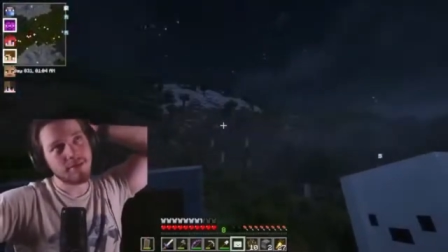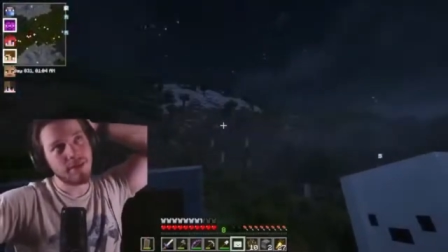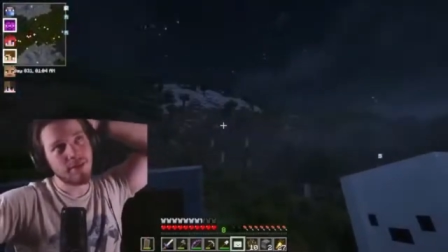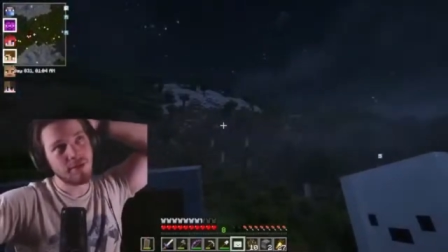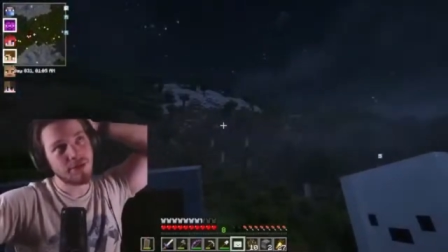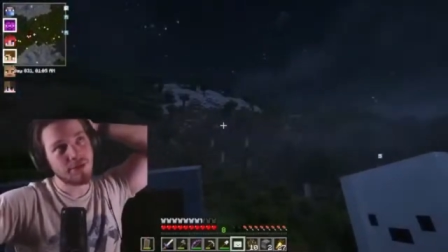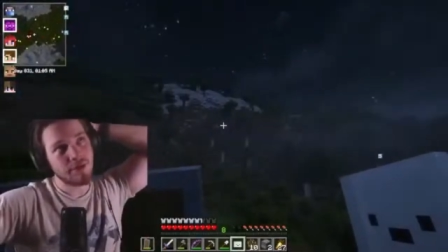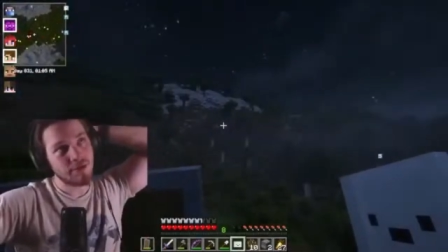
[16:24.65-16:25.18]
In
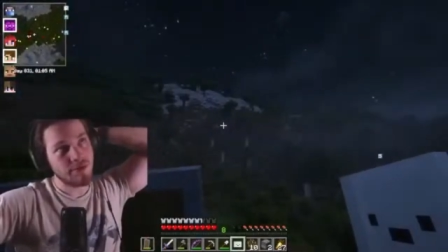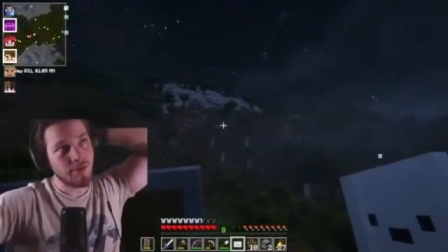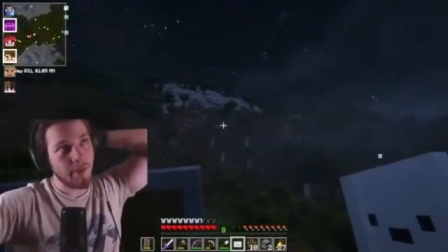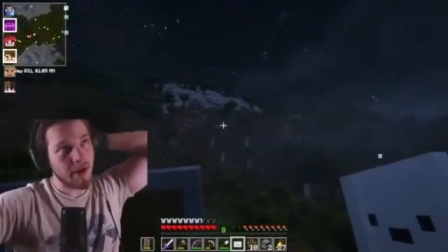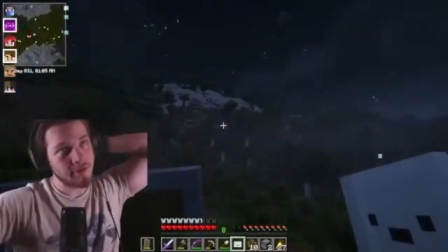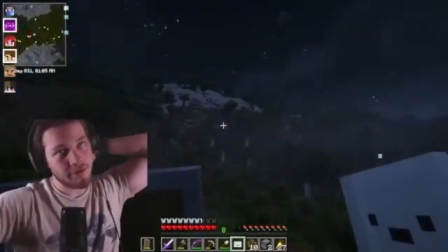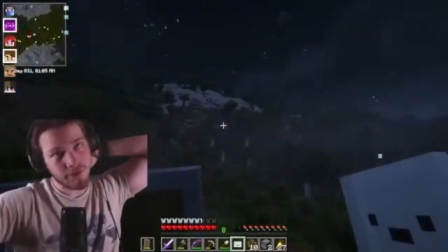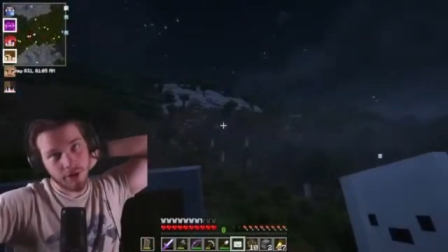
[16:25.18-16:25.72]
between two
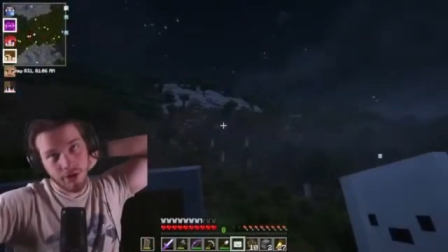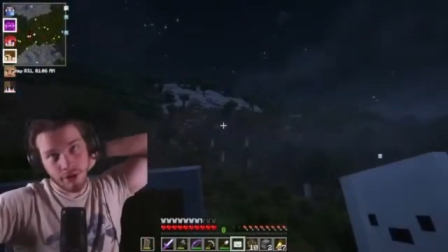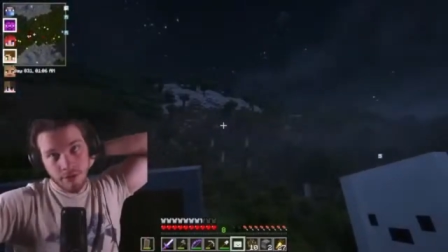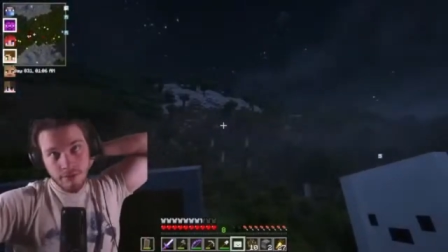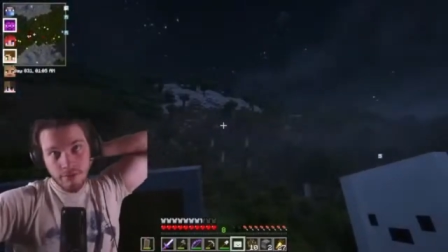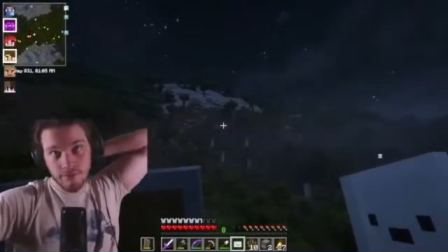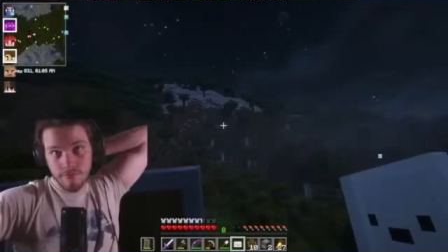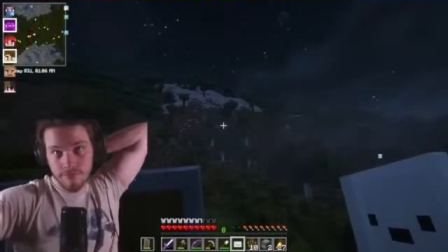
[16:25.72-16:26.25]
mountains right here.
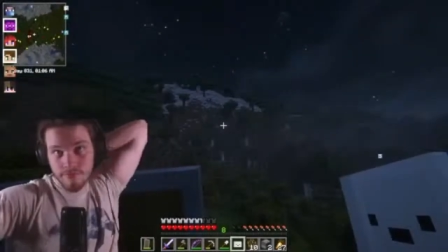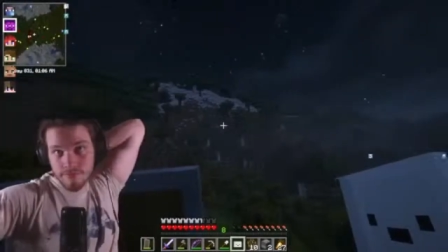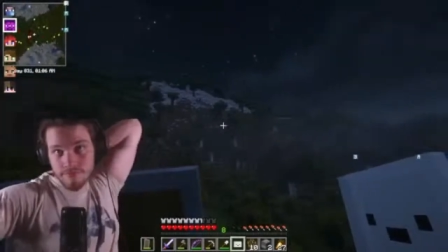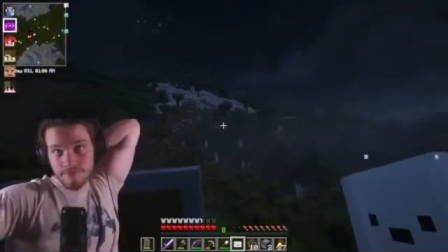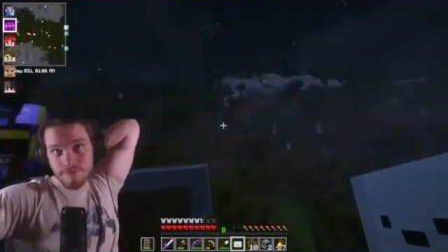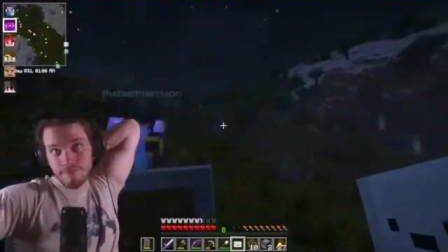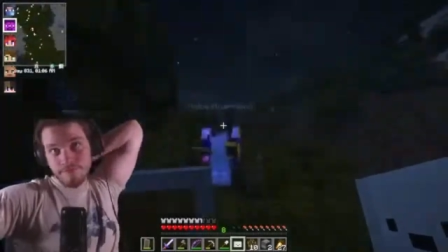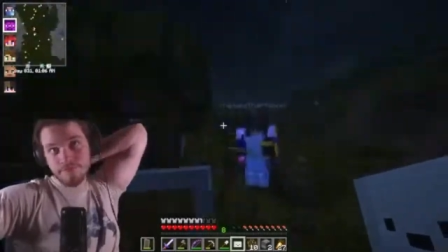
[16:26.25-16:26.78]
There's a
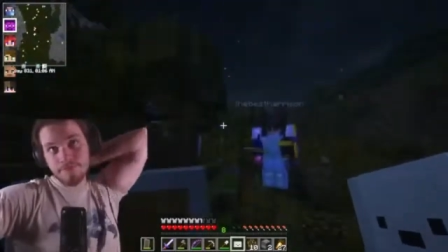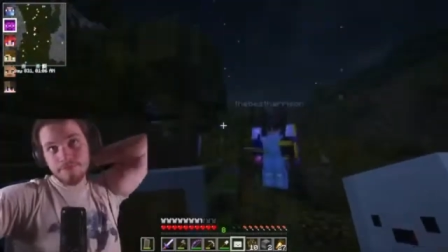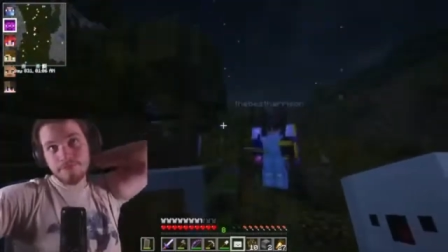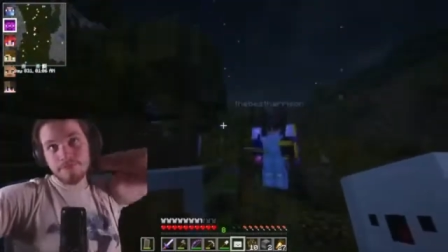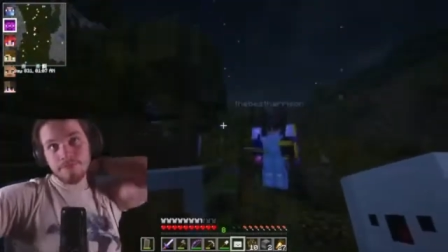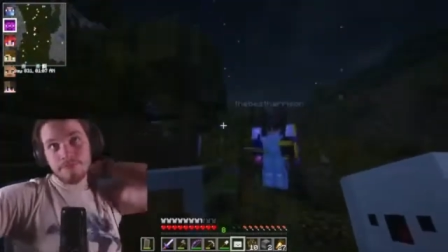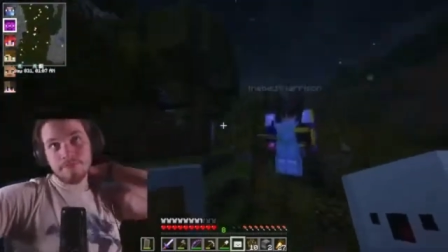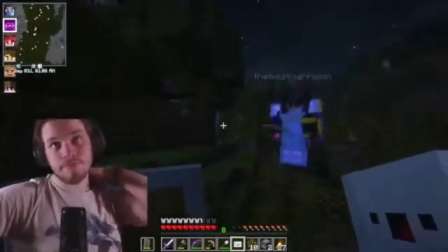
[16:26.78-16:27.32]
village
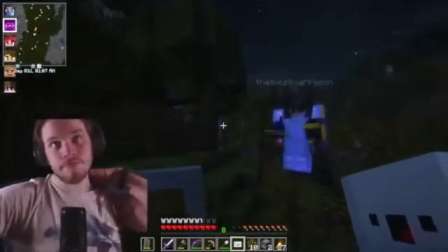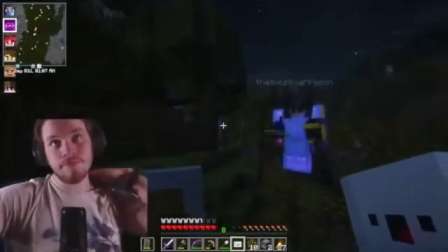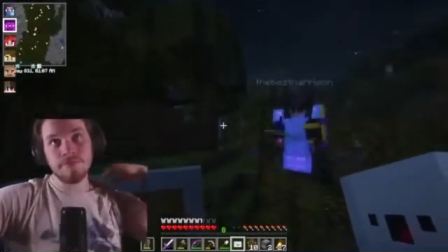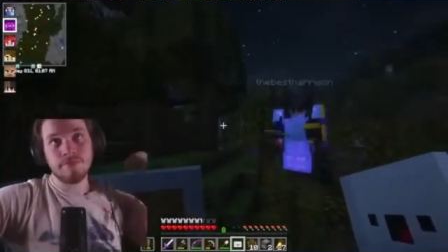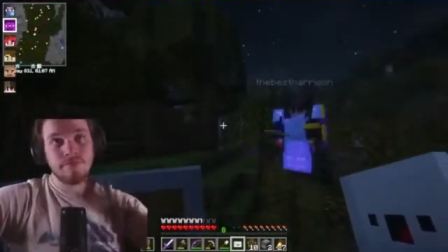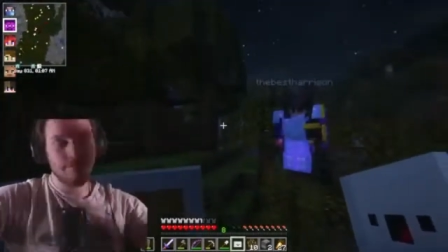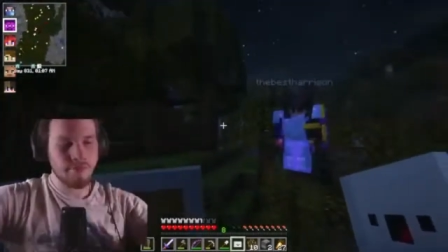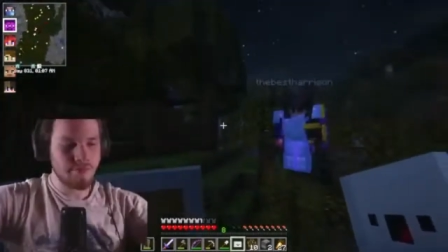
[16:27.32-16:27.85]
left.
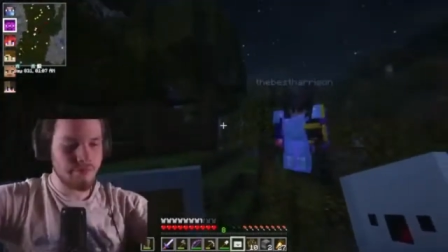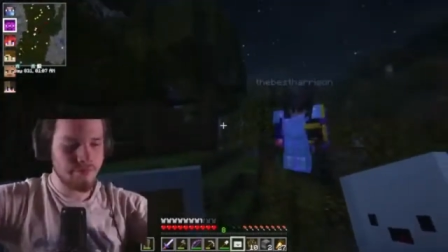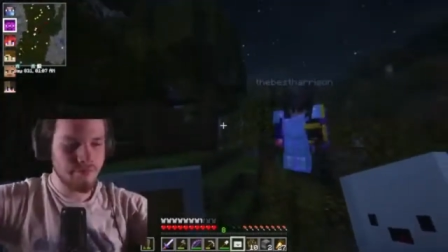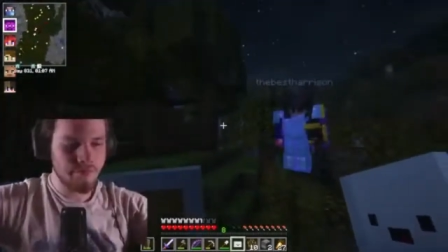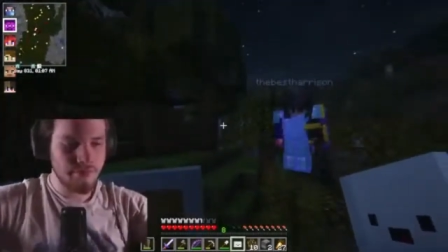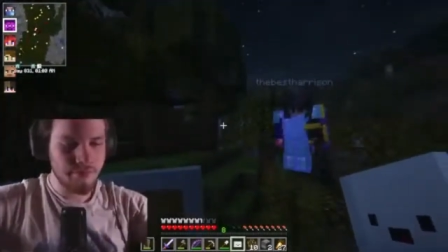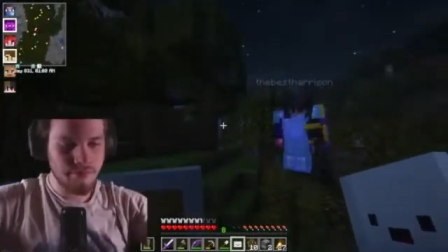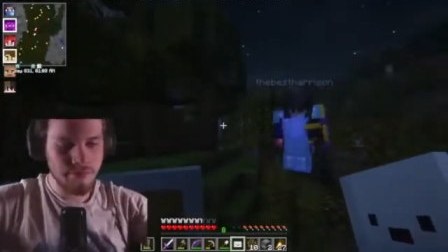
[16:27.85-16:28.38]
There's
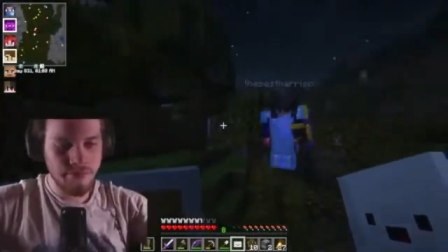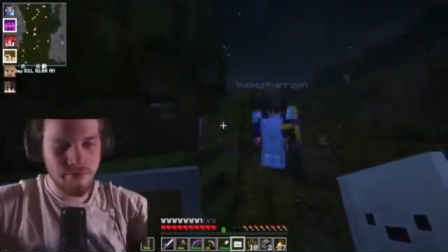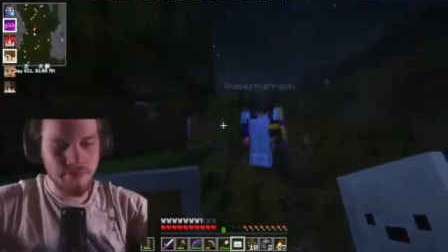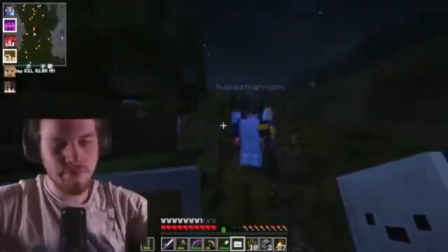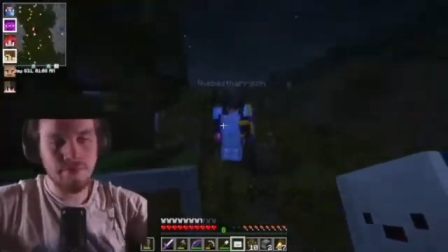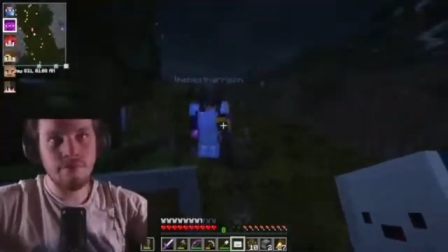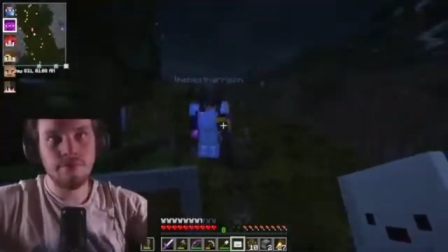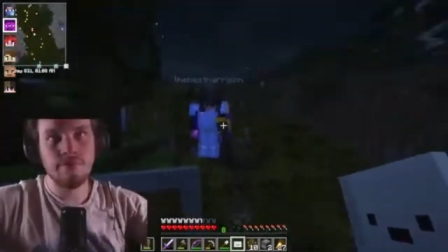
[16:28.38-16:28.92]

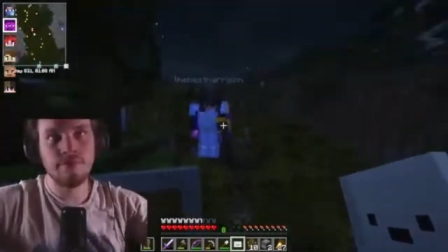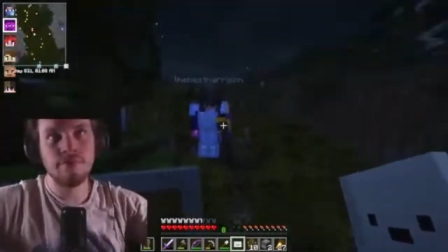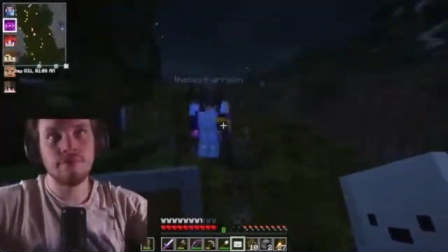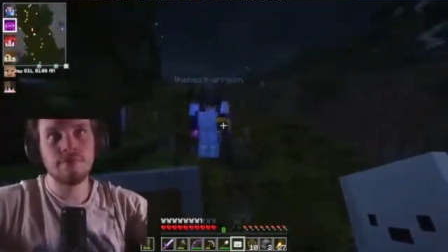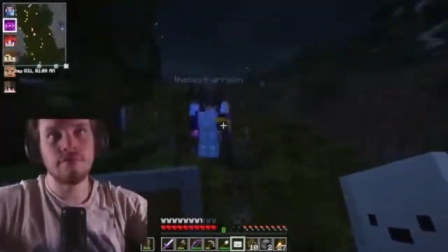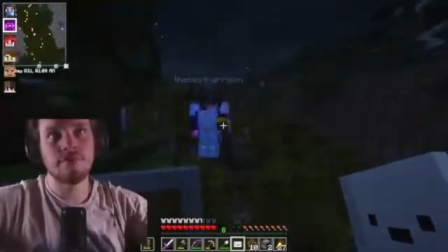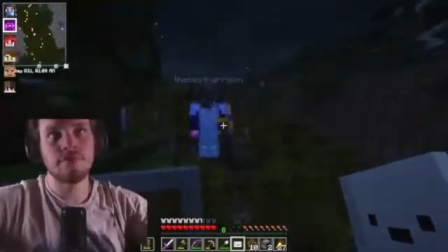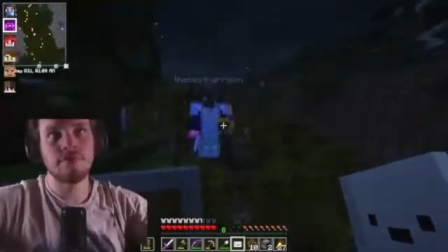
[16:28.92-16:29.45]
a
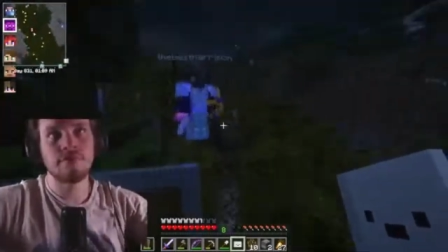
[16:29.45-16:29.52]
dragon.